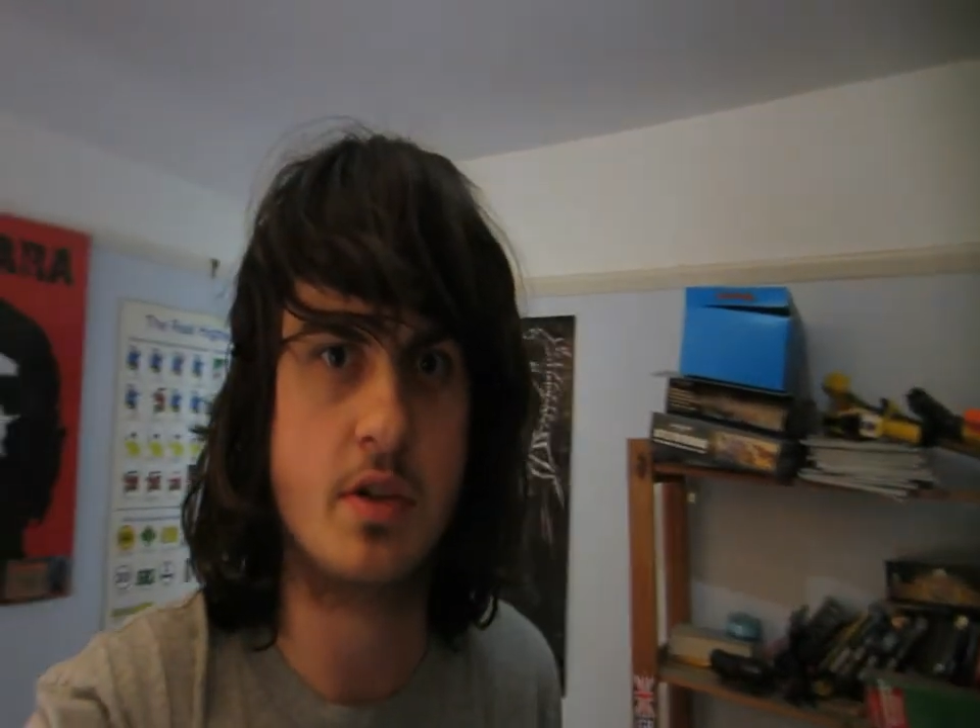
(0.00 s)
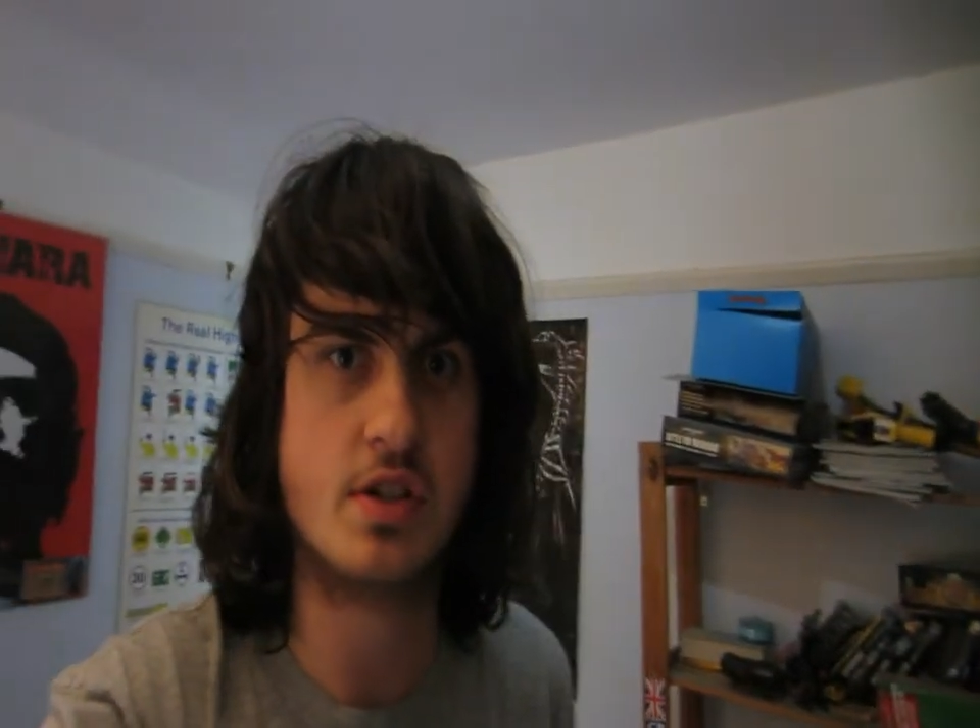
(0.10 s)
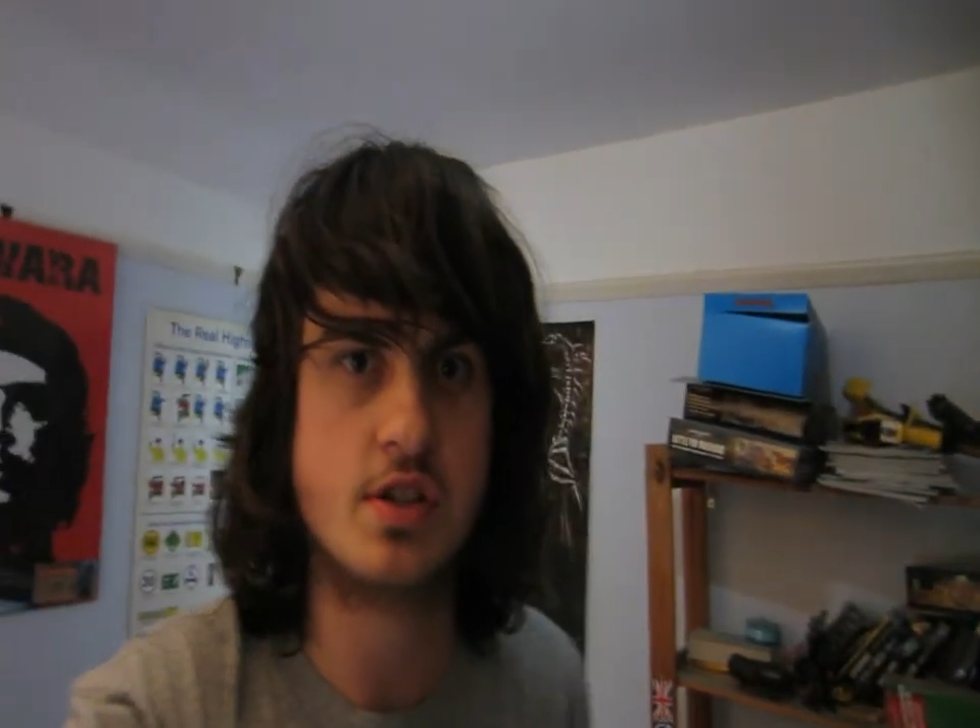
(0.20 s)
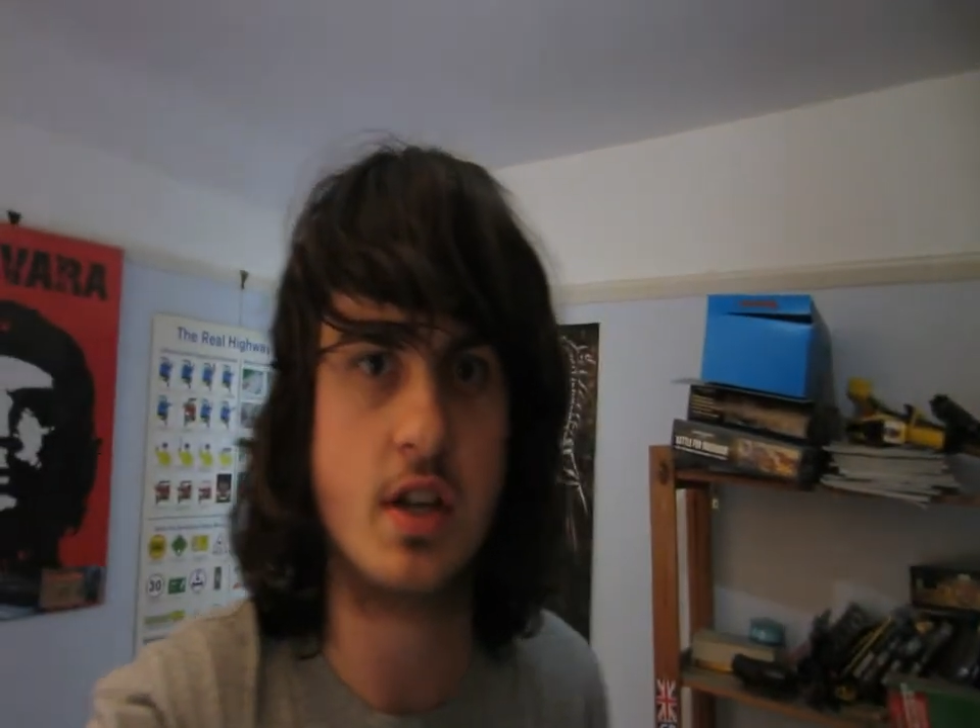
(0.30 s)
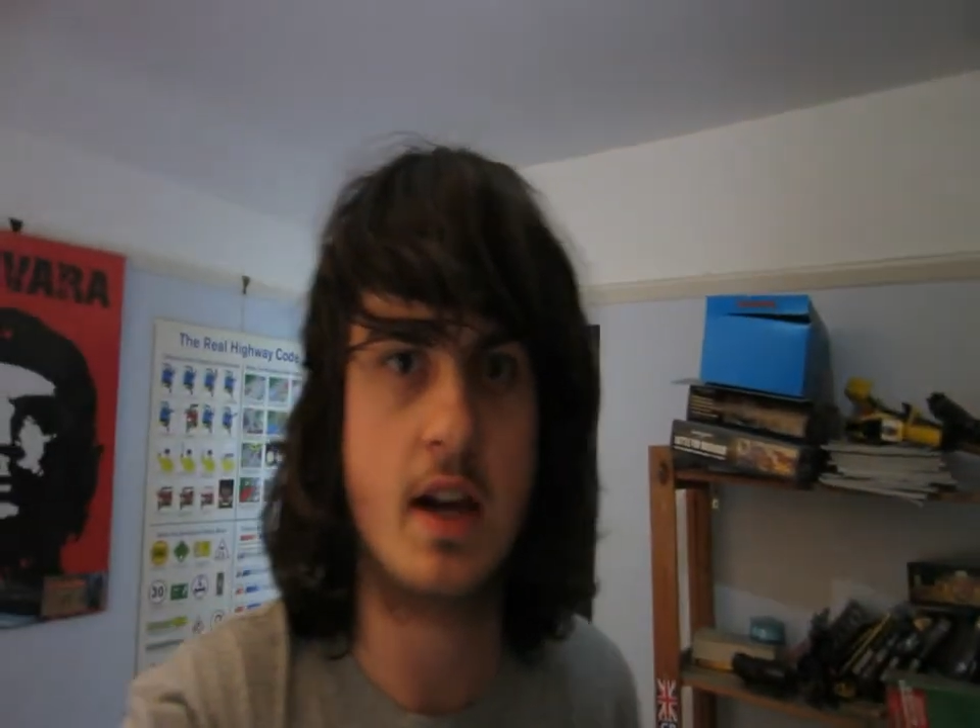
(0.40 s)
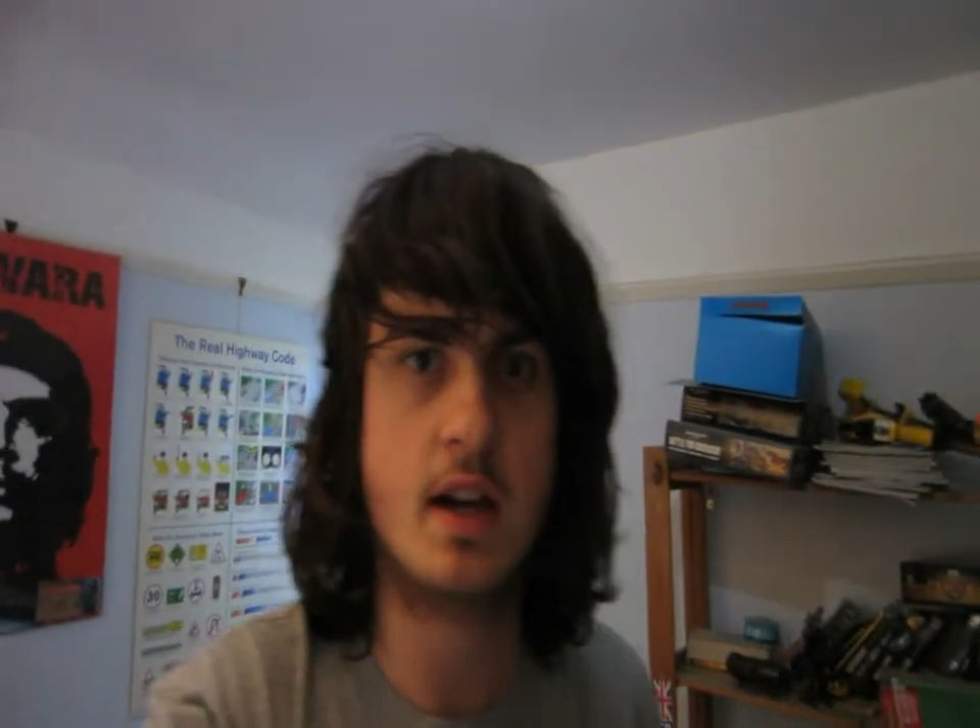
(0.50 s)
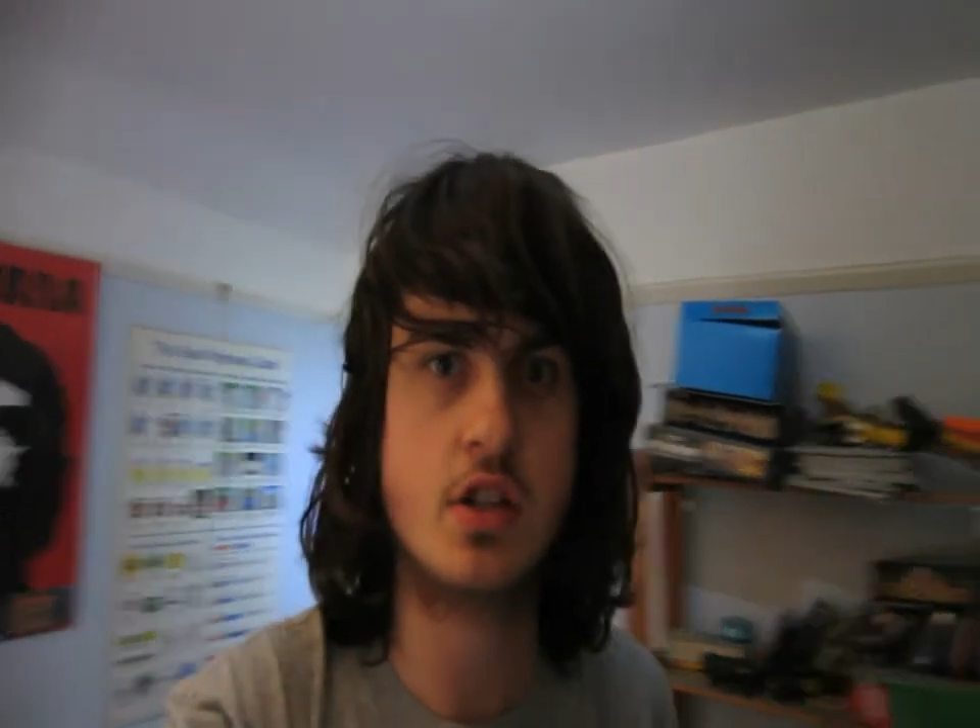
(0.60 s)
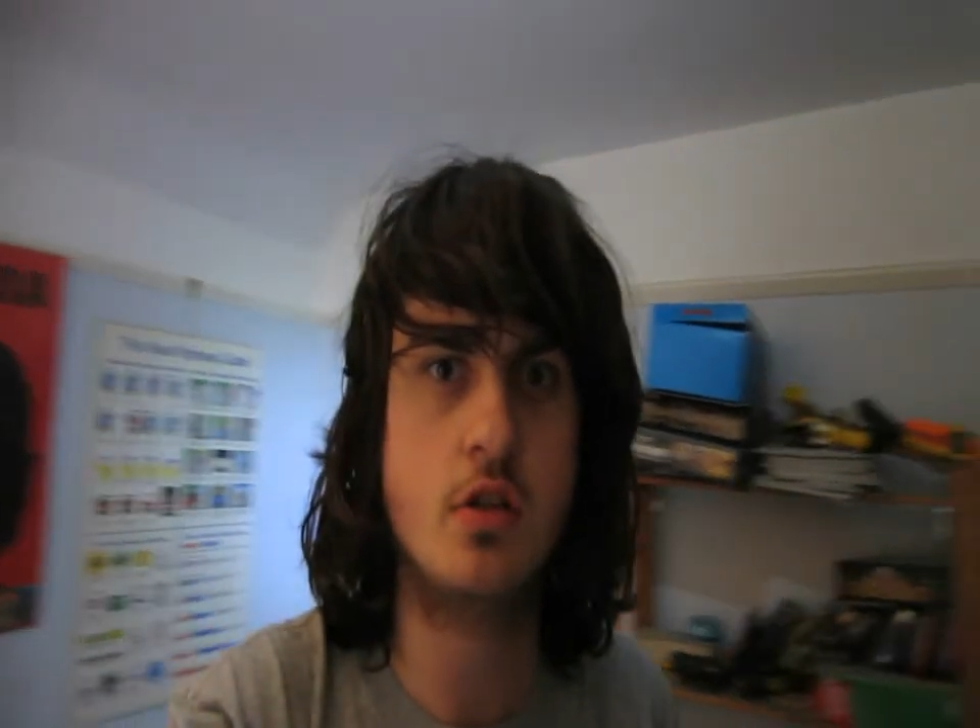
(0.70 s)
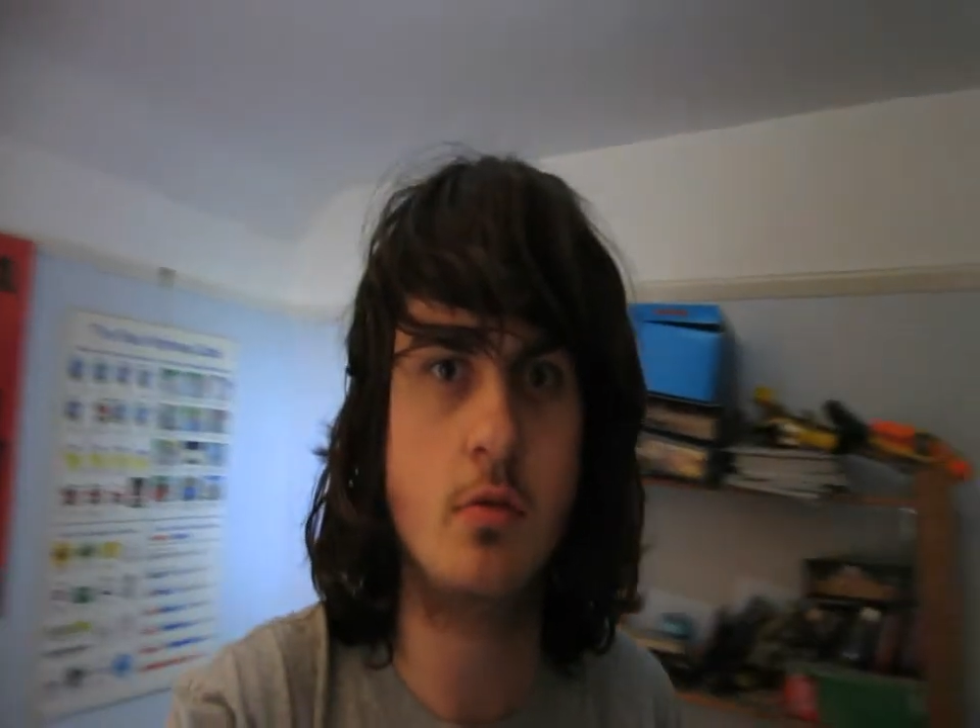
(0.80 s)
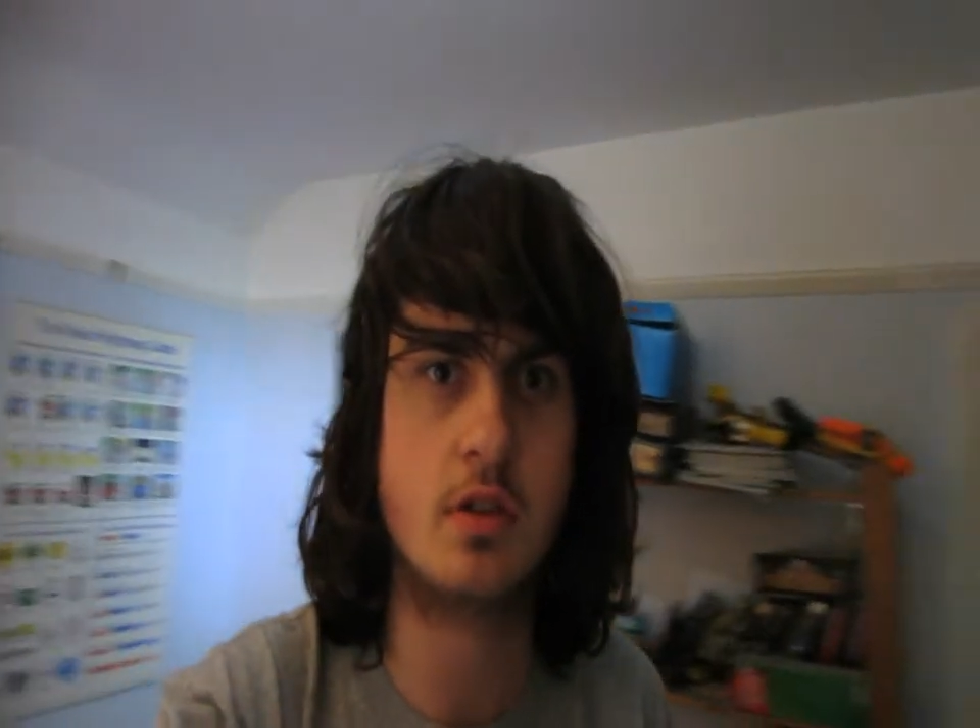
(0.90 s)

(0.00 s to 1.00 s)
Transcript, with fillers: business I had to,